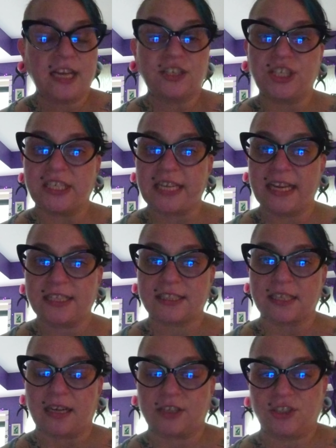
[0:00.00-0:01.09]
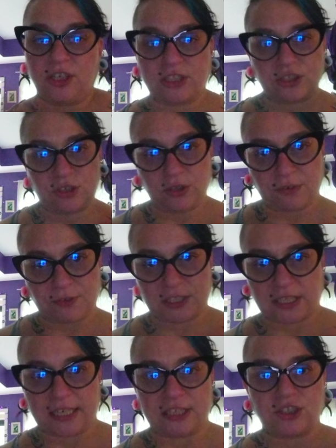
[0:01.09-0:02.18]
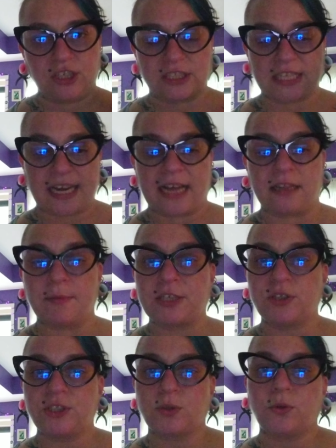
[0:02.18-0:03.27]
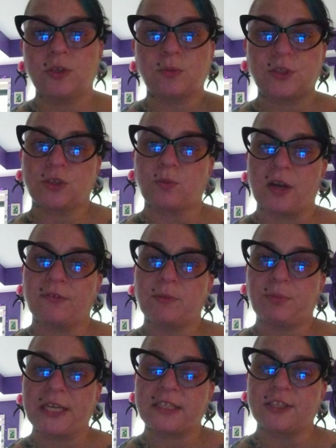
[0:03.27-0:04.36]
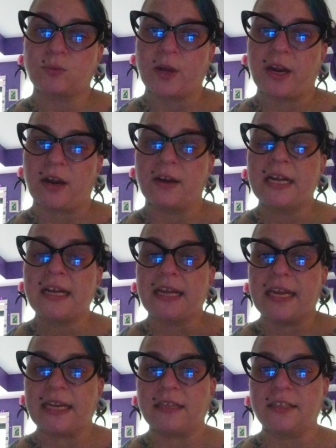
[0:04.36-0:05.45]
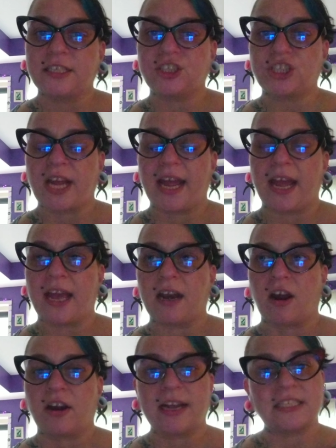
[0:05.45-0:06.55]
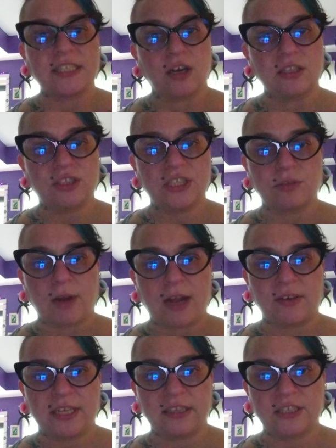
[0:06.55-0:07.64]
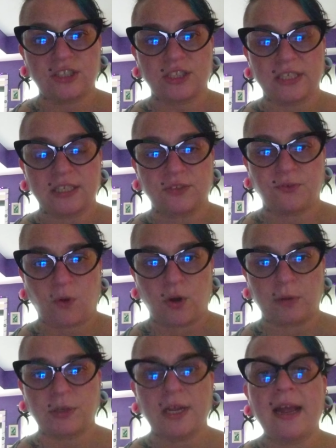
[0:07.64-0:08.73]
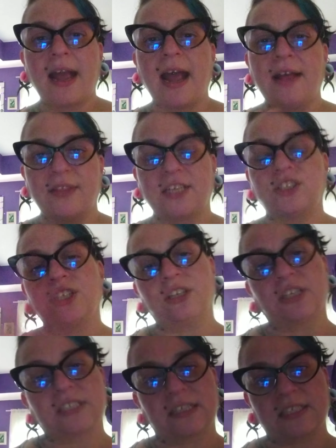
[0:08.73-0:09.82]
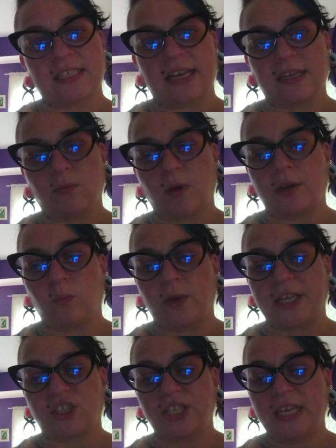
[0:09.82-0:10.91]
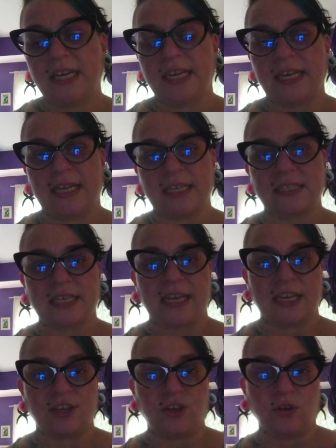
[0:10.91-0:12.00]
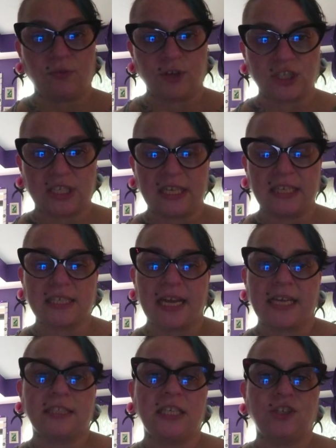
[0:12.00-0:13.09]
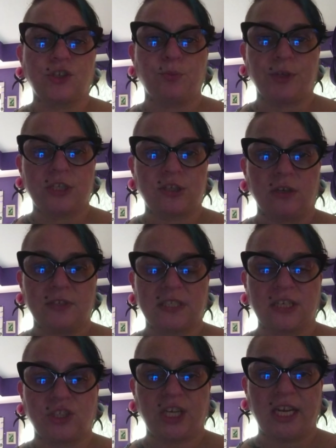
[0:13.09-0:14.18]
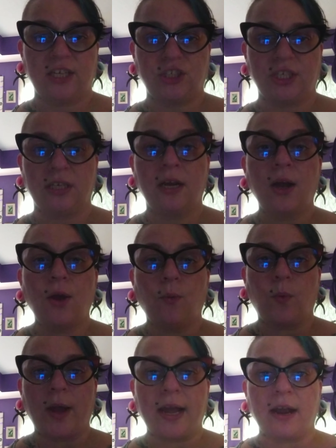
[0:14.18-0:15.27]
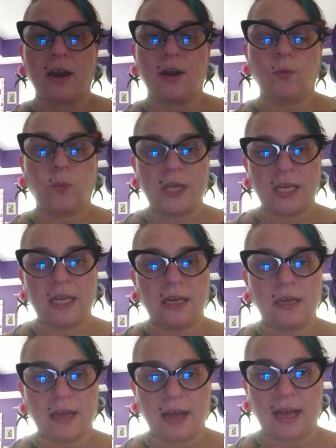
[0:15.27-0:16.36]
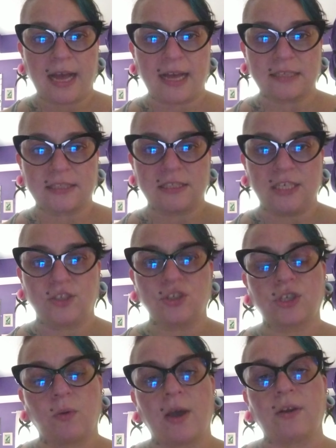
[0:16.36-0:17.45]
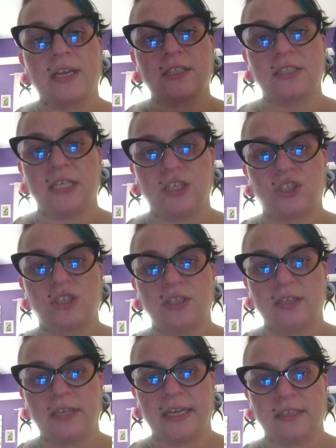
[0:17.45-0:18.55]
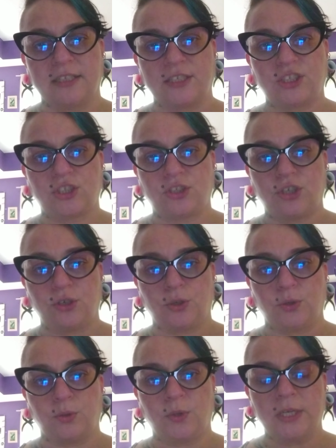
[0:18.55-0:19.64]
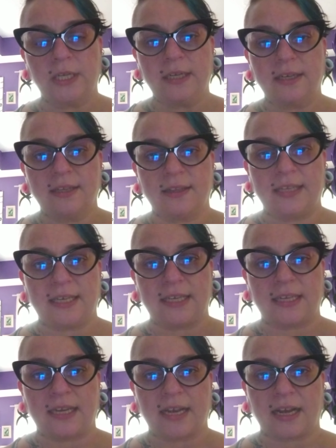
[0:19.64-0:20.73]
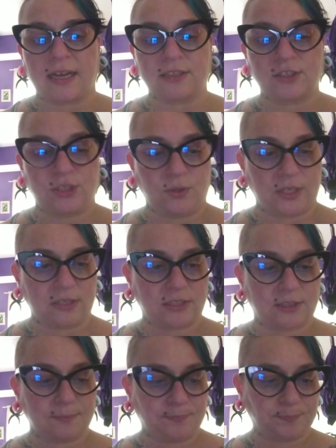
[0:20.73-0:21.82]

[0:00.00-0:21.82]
She looks at two different studies. She looks at elementary schools, which is one of the places where English and our ideologies around English is formed. And then she looks at the second one, which is in universities and teacher pre-service education, where we as the teachers go out and teach English to the students.